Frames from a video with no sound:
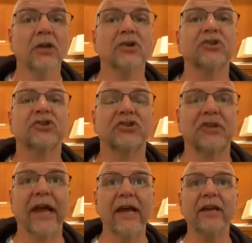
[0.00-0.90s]

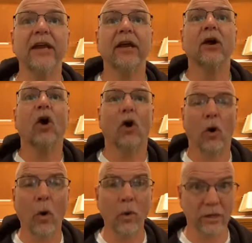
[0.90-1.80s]
understanding
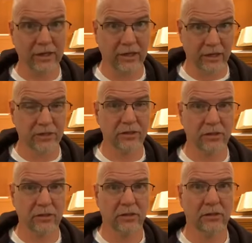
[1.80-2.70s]
holiness,